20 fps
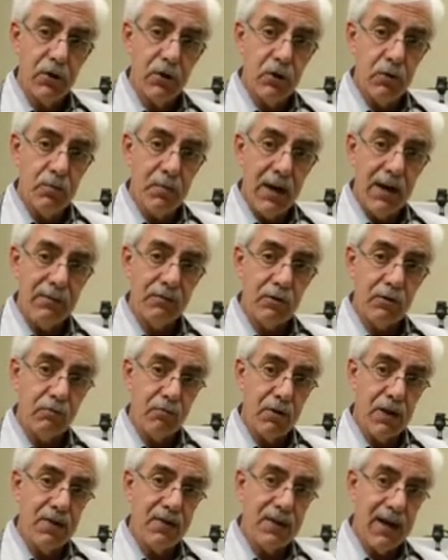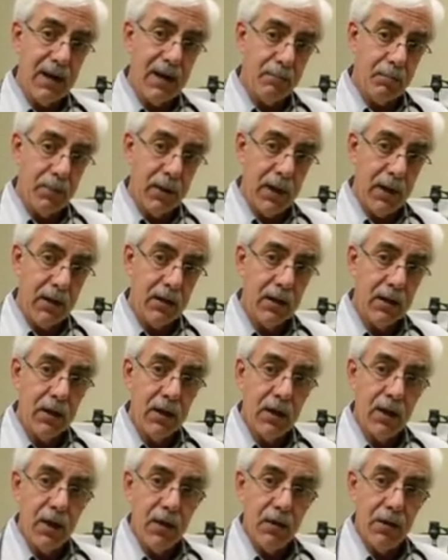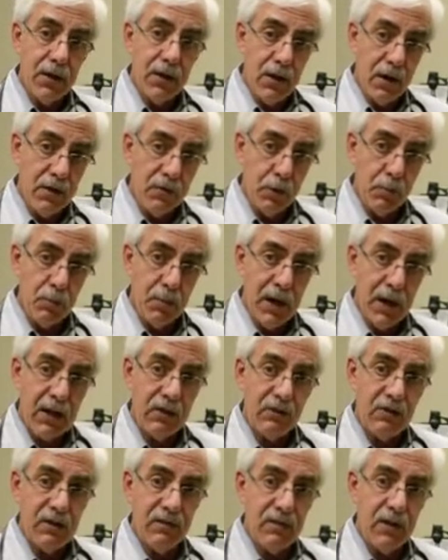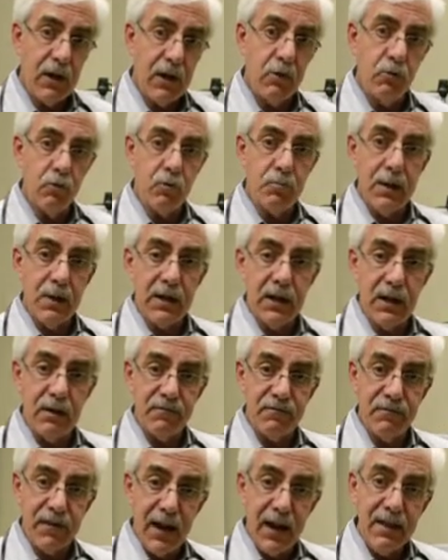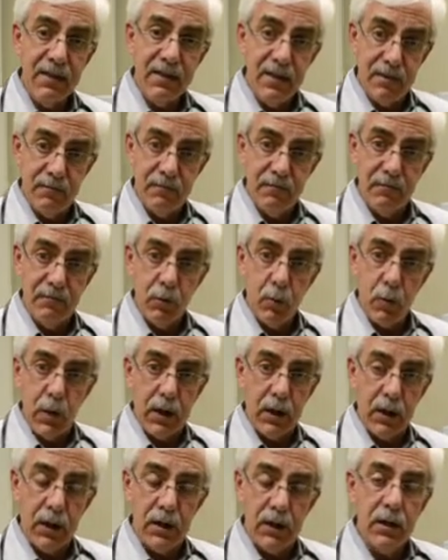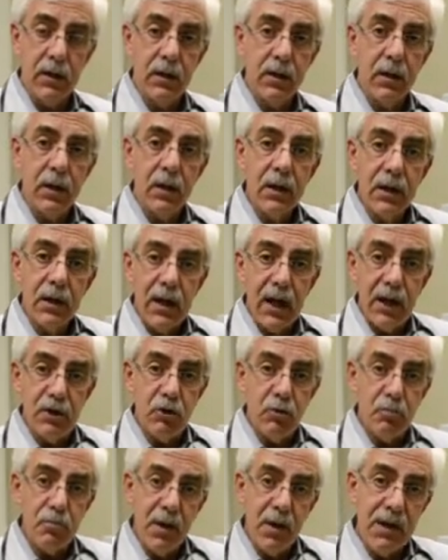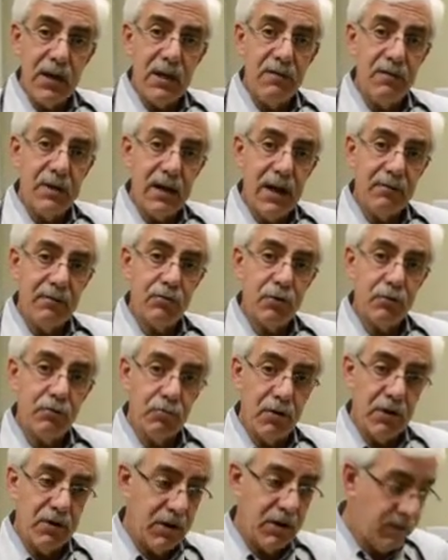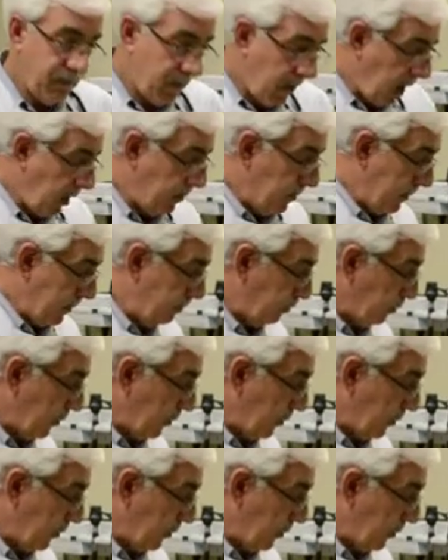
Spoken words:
You may have to treat that pet, the other pets, even though you may not find them quickly, and you may even have to treat the environment.